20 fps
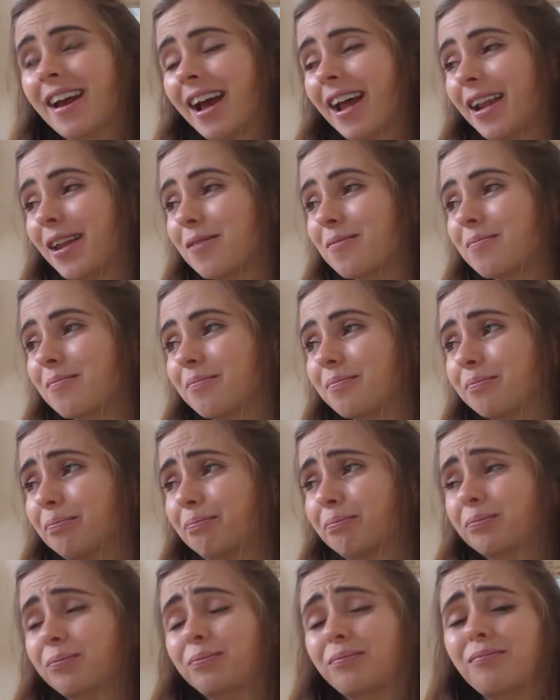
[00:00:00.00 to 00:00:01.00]
And I'm,
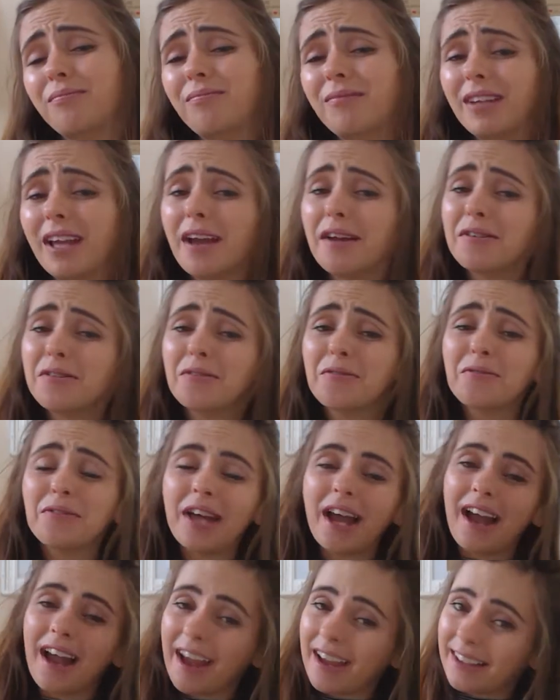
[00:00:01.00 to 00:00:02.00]
I know
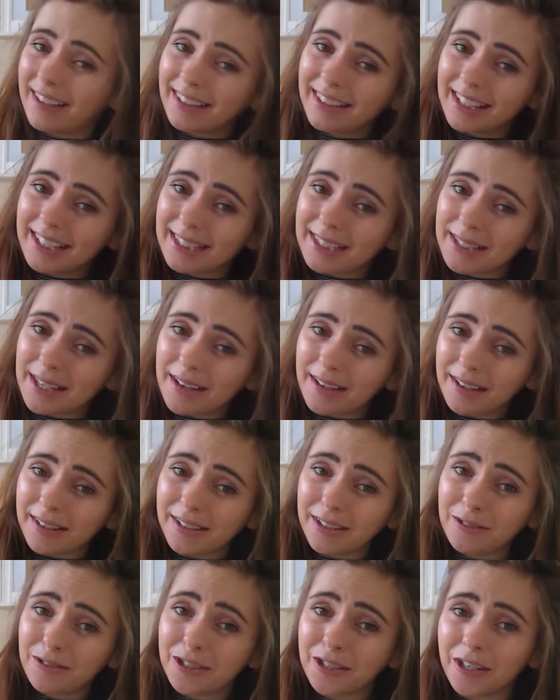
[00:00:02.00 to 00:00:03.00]
that it's,
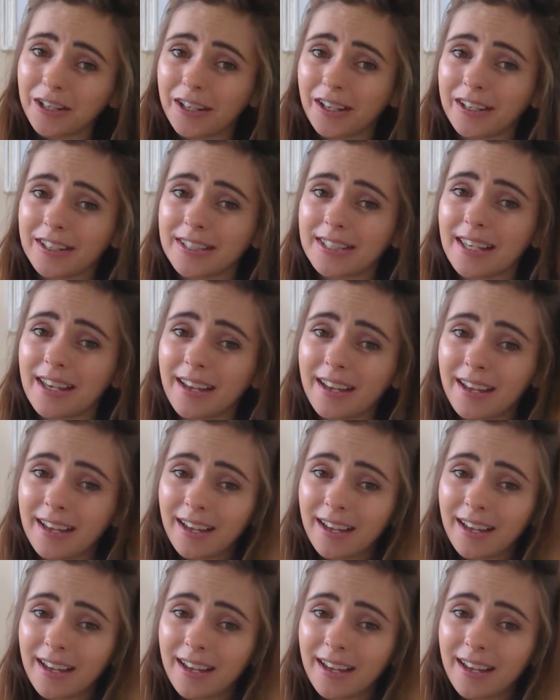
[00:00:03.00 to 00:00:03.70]
you shouldn't.